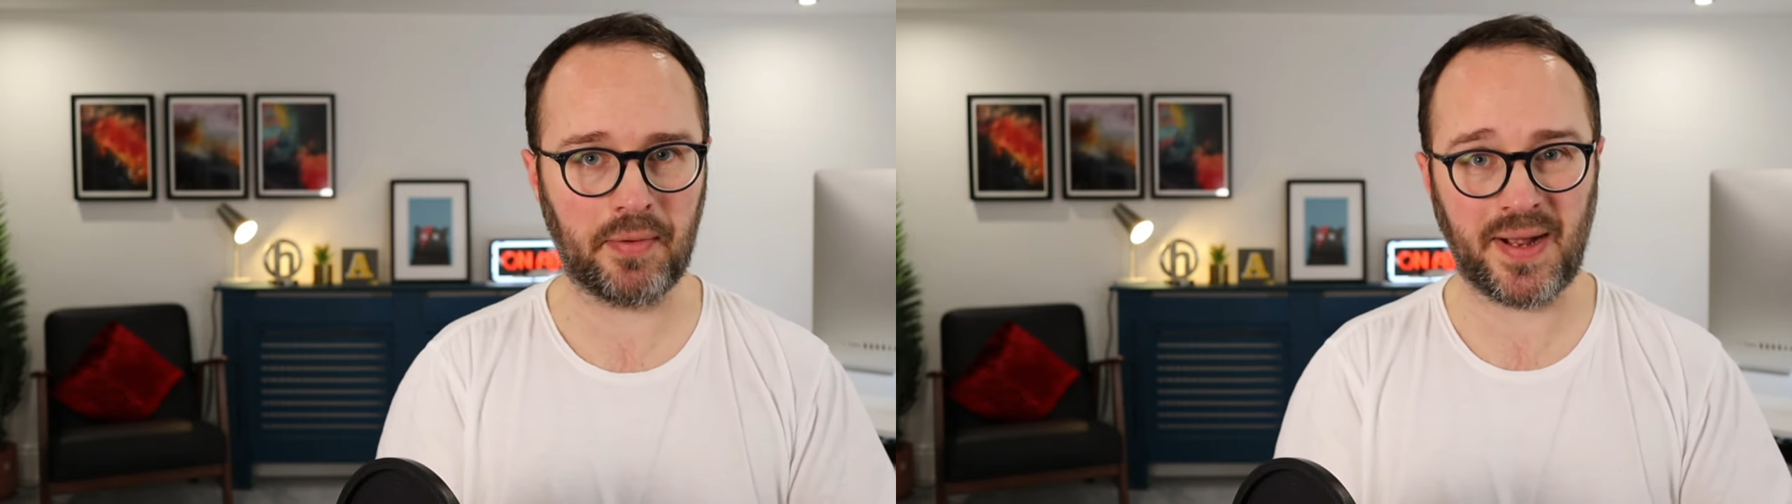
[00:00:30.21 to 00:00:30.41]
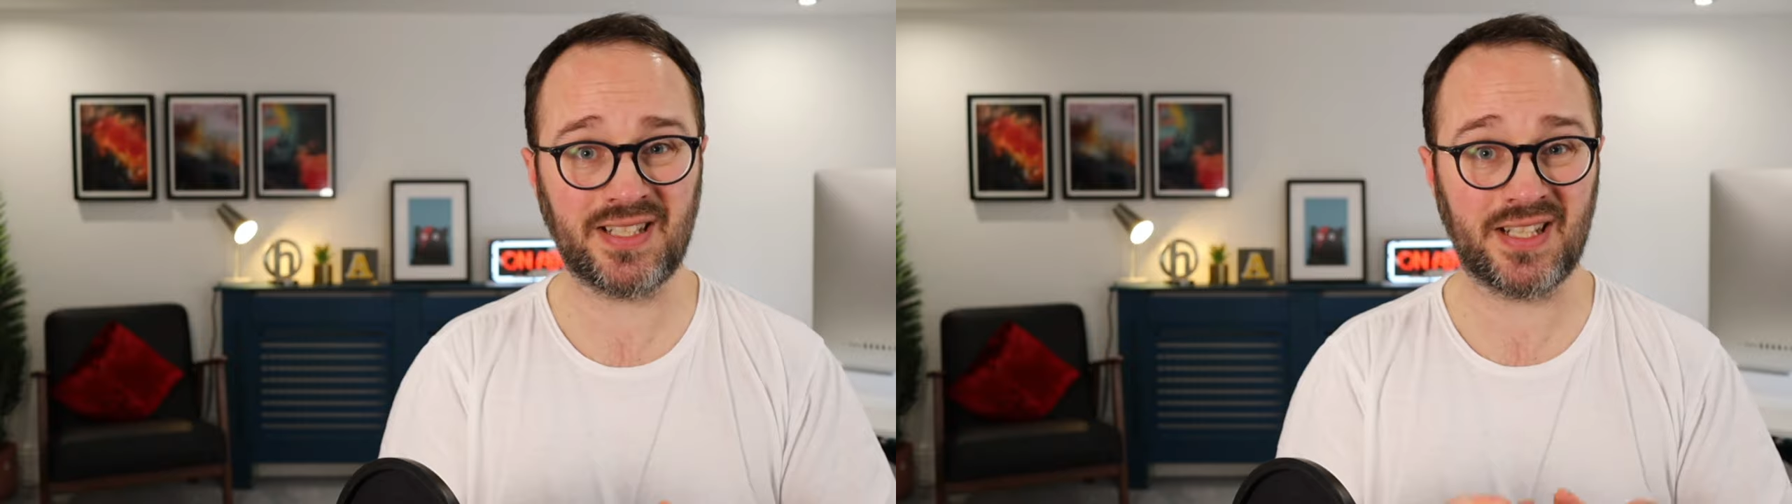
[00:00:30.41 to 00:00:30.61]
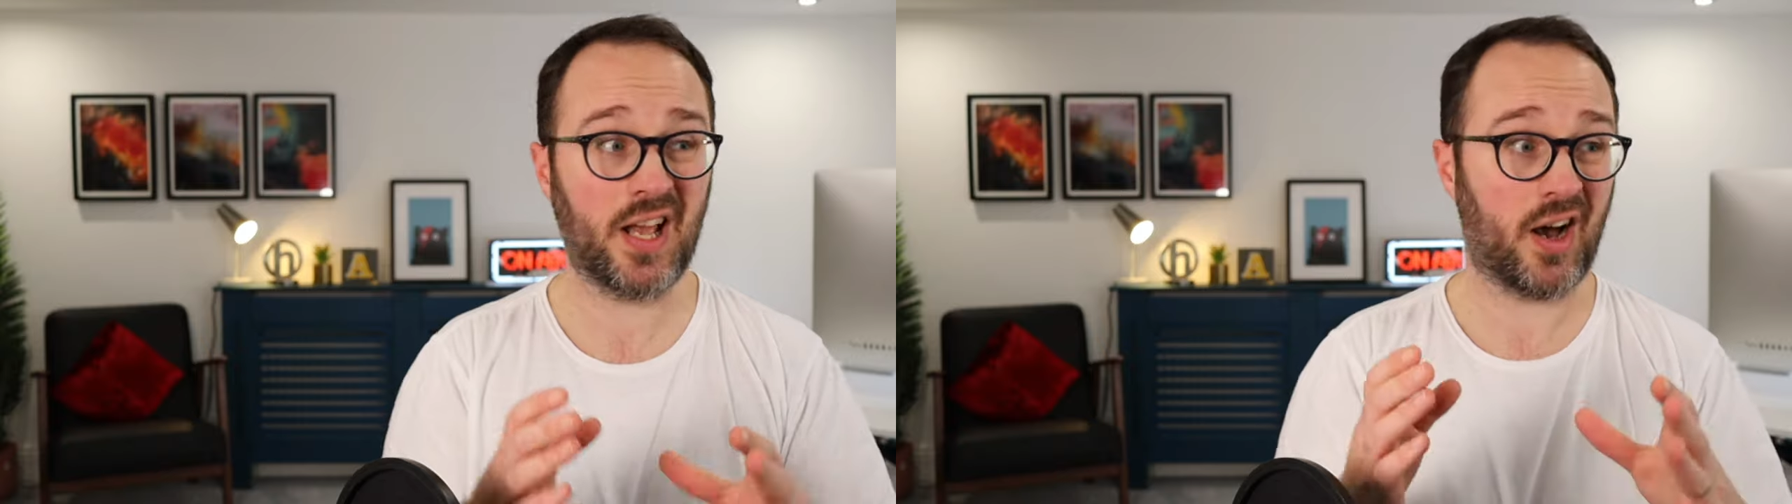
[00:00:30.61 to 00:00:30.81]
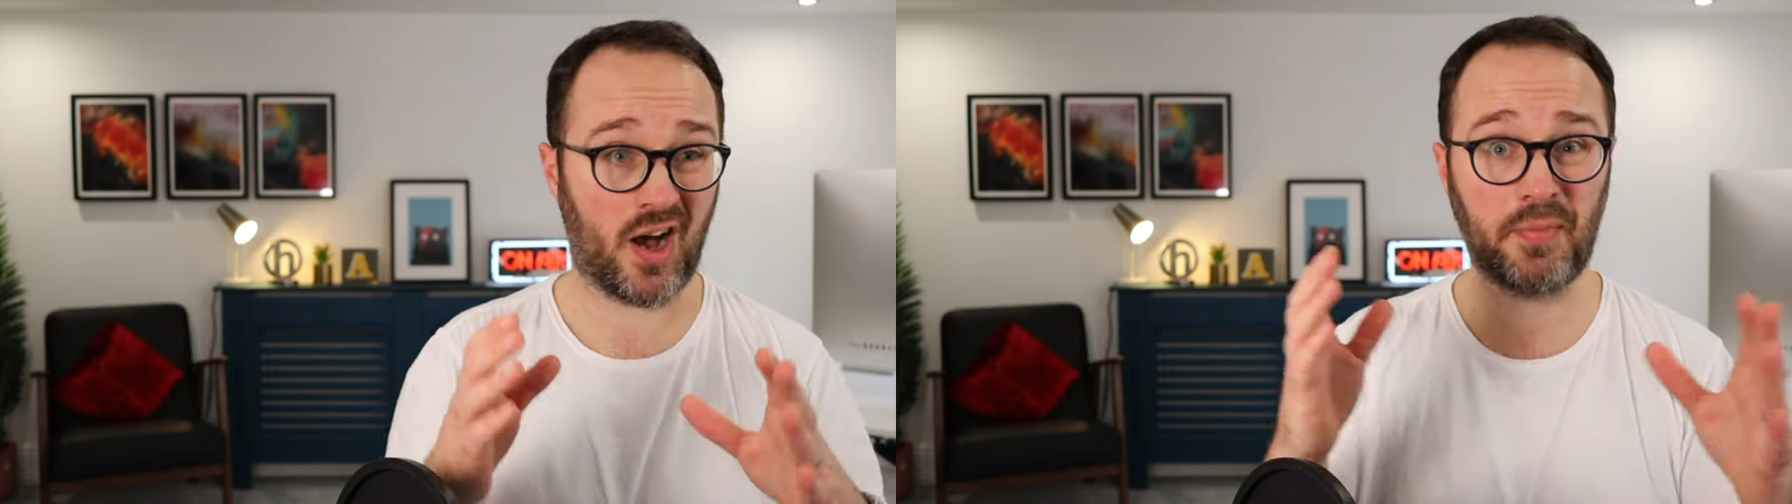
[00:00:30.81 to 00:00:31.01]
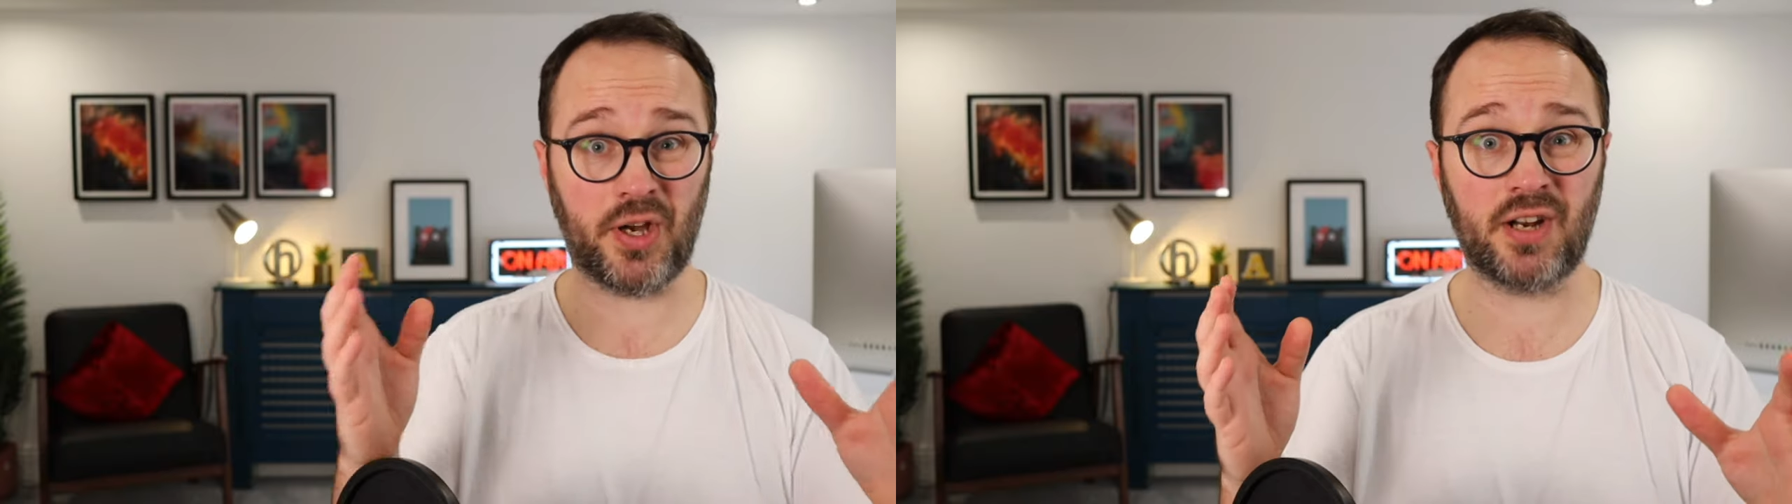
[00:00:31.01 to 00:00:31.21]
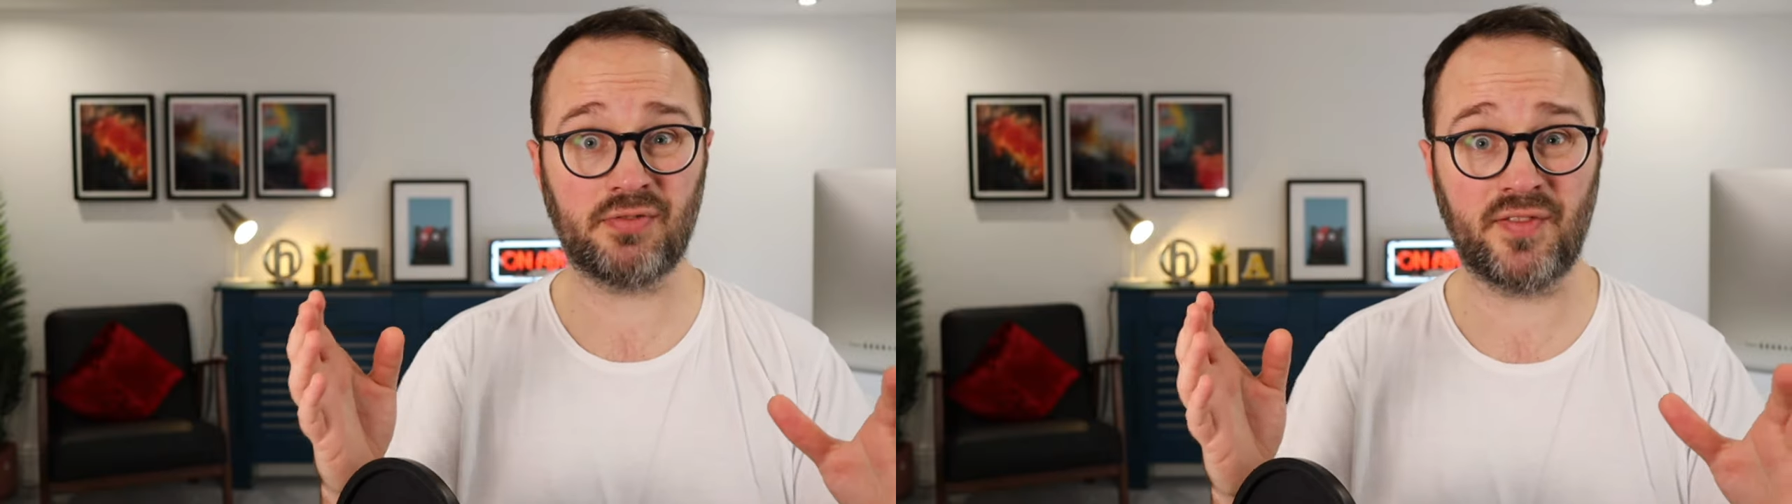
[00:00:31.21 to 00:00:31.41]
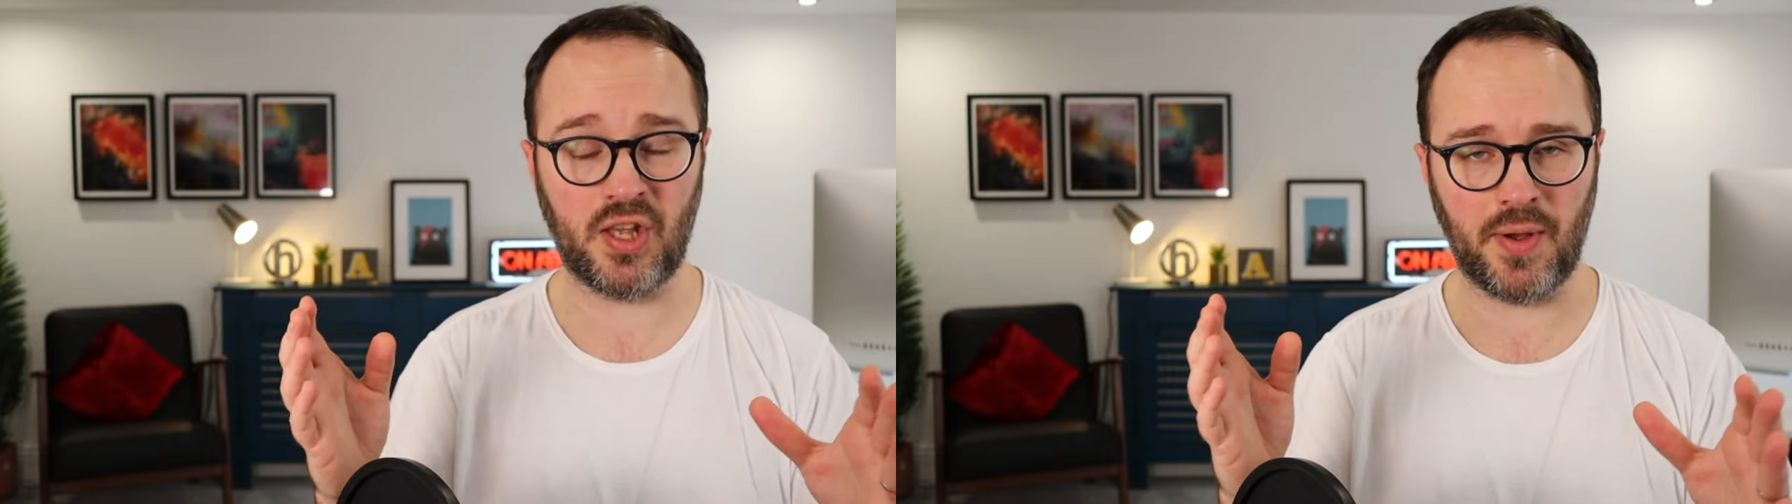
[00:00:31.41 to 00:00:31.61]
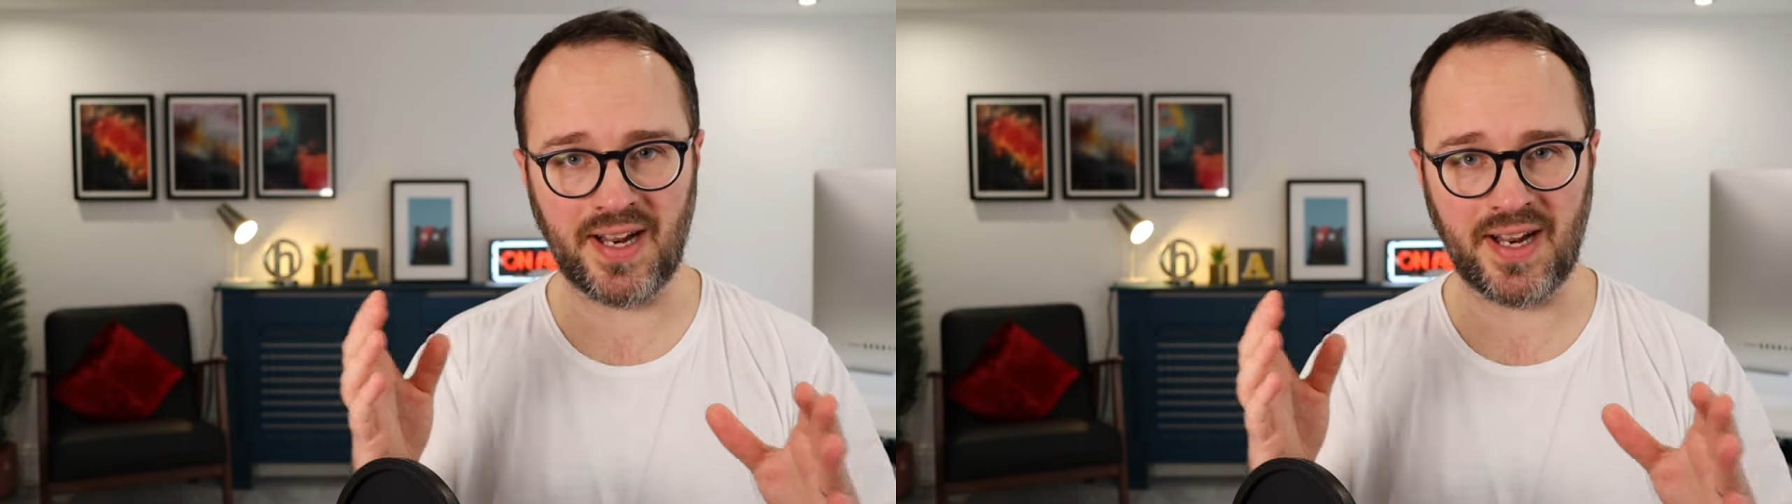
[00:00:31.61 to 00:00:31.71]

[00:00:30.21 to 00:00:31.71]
Basically, I'm going to review